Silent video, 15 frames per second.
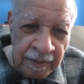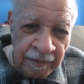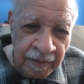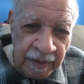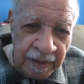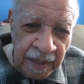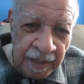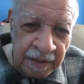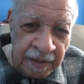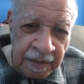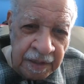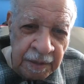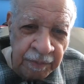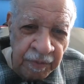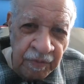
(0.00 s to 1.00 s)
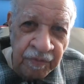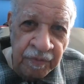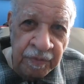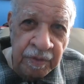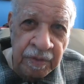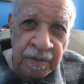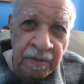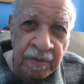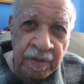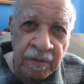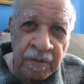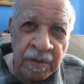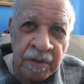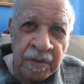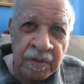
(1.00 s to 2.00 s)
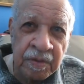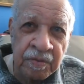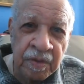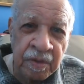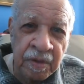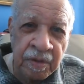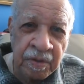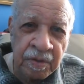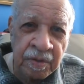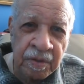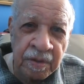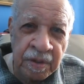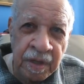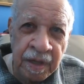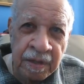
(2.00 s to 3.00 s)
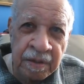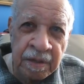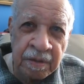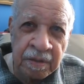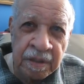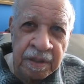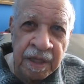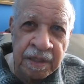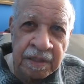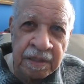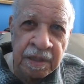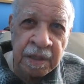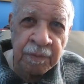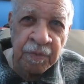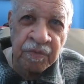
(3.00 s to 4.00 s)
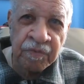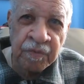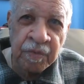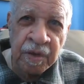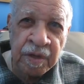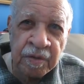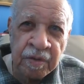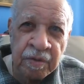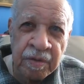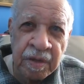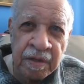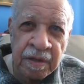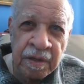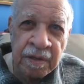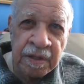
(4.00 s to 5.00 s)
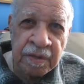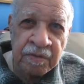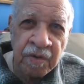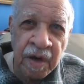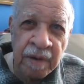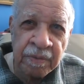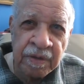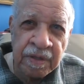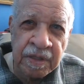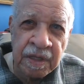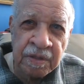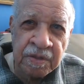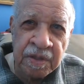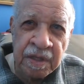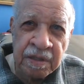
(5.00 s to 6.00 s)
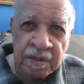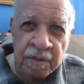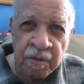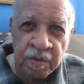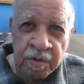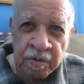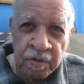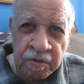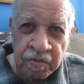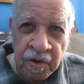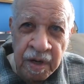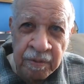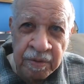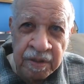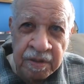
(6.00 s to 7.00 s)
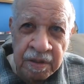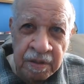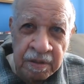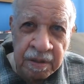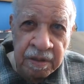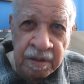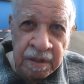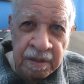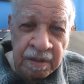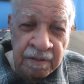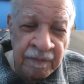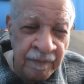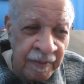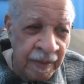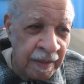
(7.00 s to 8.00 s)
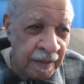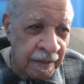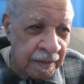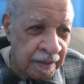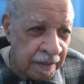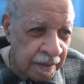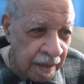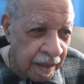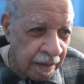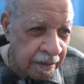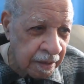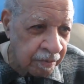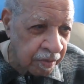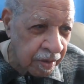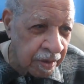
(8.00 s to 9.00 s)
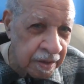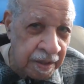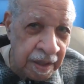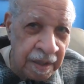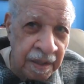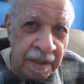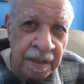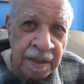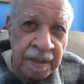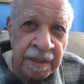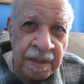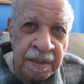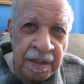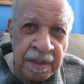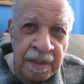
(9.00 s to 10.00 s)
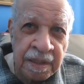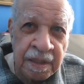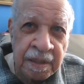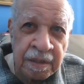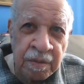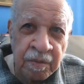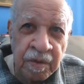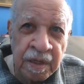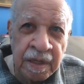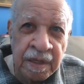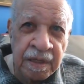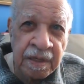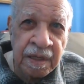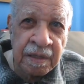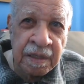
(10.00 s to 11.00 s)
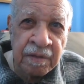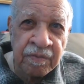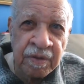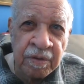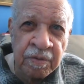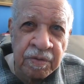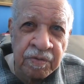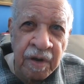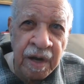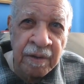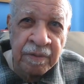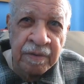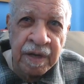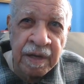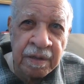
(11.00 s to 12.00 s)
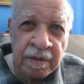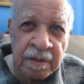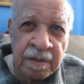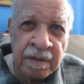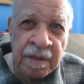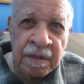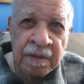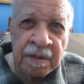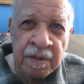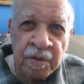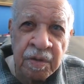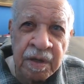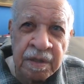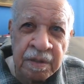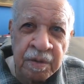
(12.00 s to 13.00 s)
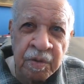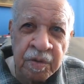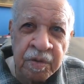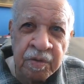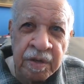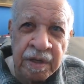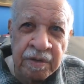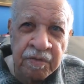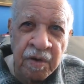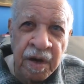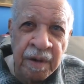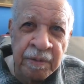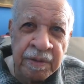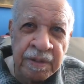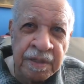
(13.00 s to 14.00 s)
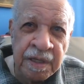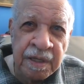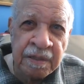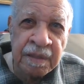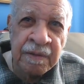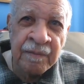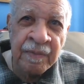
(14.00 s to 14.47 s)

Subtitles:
and that to keep you from, he said, that to keep you from going through the driving test, you had to go through a driving test to get it. I said, well, yeah. He said, well, I ain't gonna give you no driving license. You got to go through that driving test.